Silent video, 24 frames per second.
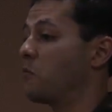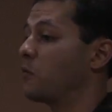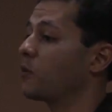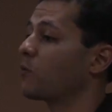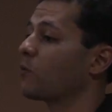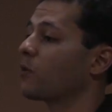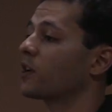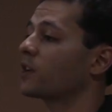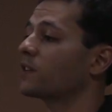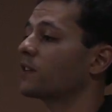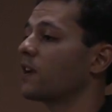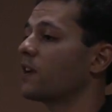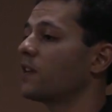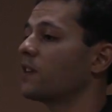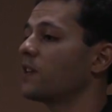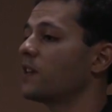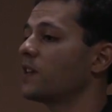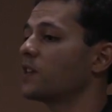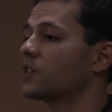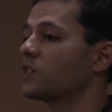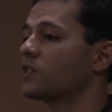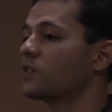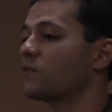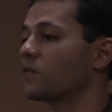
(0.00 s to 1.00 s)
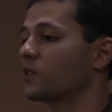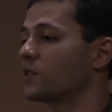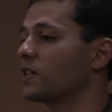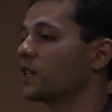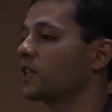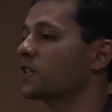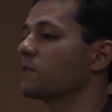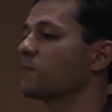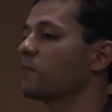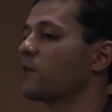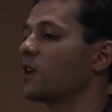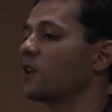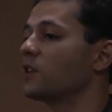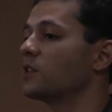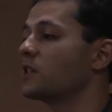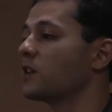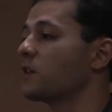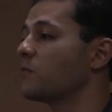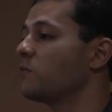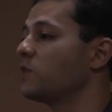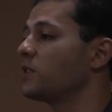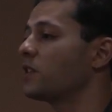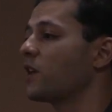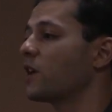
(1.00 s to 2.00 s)
We worked on this for 6 months,
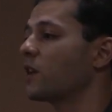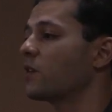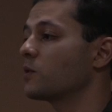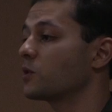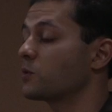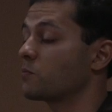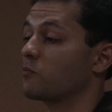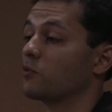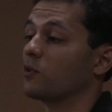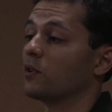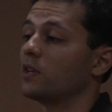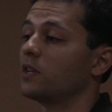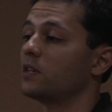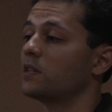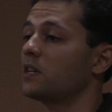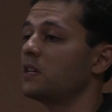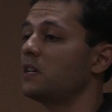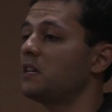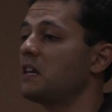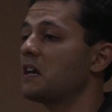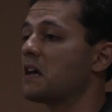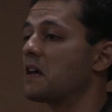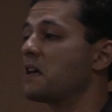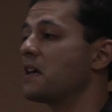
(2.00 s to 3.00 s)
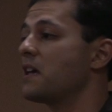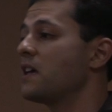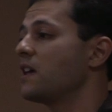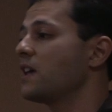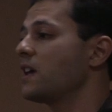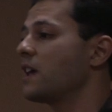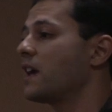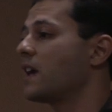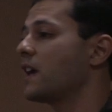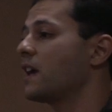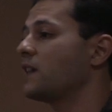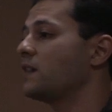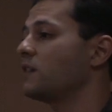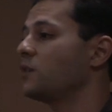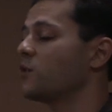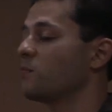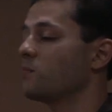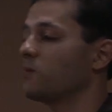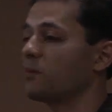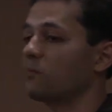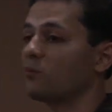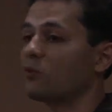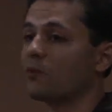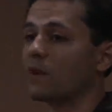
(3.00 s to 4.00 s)
and we thought it was a brilliant idea. And
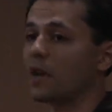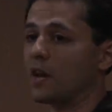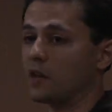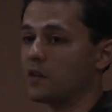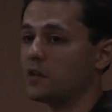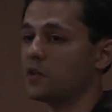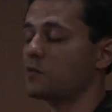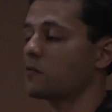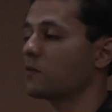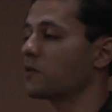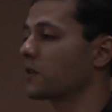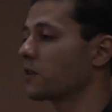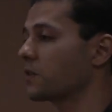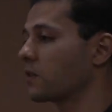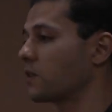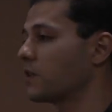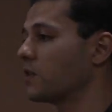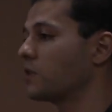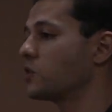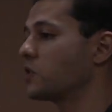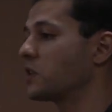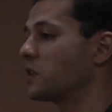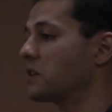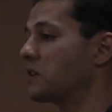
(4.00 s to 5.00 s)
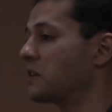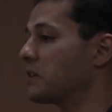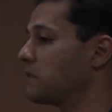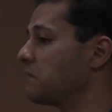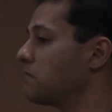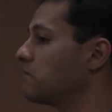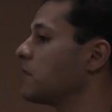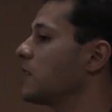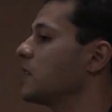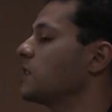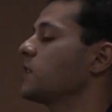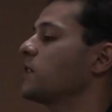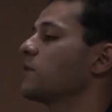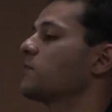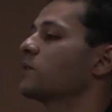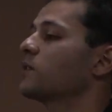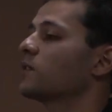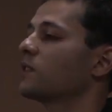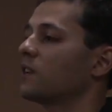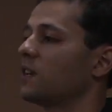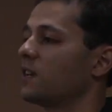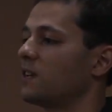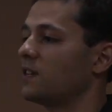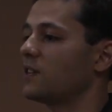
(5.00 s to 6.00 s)
people around us were encouraging, and they said it was
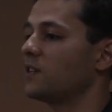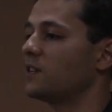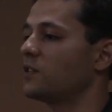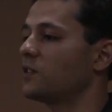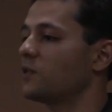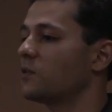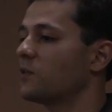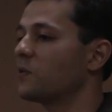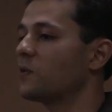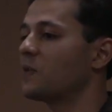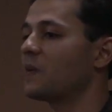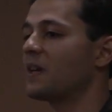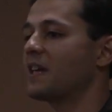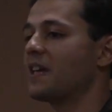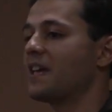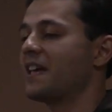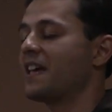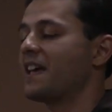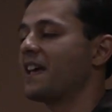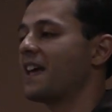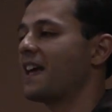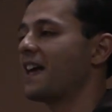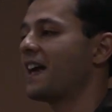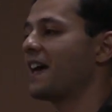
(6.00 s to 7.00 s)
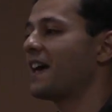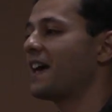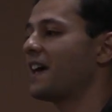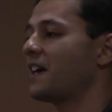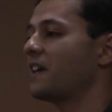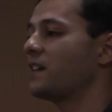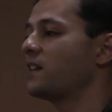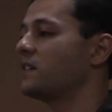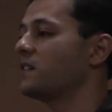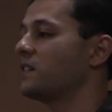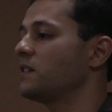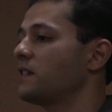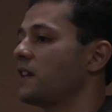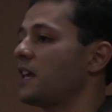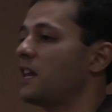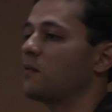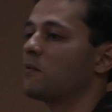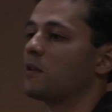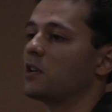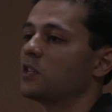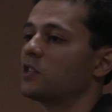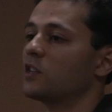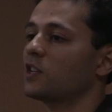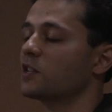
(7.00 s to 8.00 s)
a good idea too. And
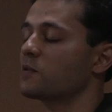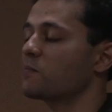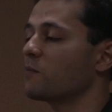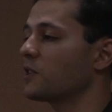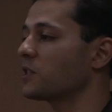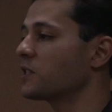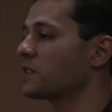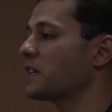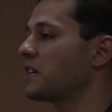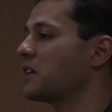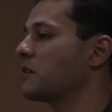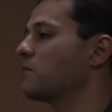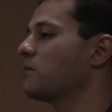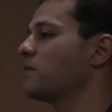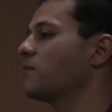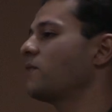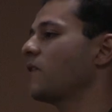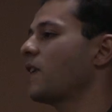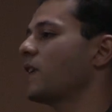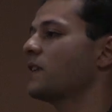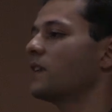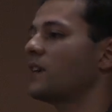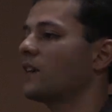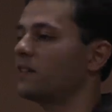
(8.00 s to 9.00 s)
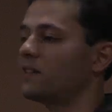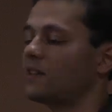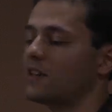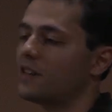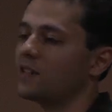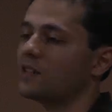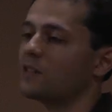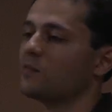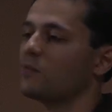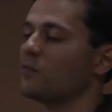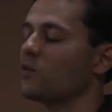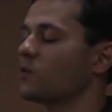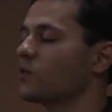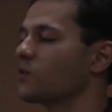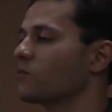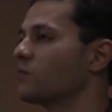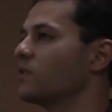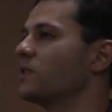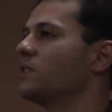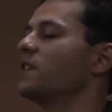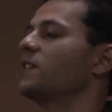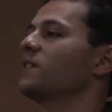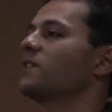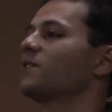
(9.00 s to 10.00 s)
anyway, 6 months later, we find out that it's the most
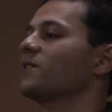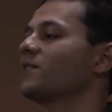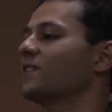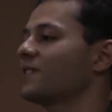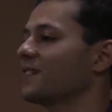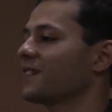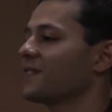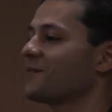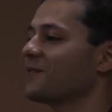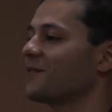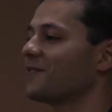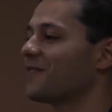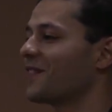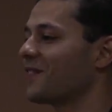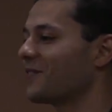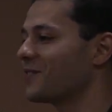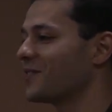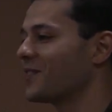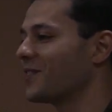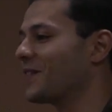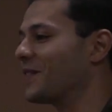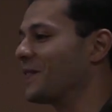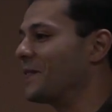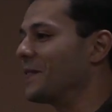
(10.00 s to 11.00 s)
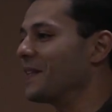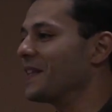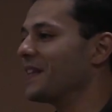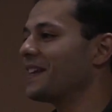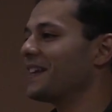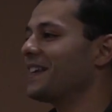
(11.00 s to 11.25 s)
ridiculous thing we've ever done.